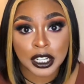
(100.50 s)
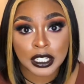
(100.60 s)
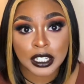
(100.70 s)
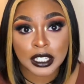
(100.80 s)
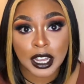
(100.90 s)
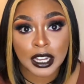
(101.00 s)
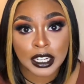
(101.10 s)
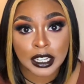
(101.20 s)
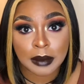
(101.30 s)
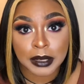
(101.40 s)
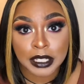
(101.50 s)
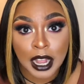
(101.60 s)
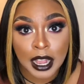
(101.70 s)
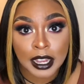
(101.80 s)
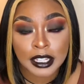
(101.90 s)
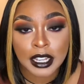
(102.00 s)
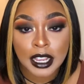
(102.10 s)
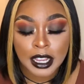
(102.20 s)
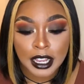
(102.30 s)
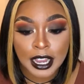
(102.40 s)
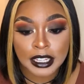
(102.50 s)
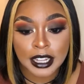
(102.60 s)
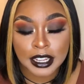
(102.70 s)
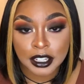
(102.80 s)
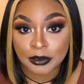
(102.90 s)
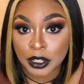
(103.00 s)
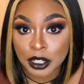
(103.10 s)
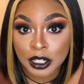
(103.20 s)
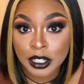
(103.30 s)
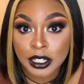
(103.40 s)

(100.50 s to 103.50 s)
it to any type of size. It has like different hooks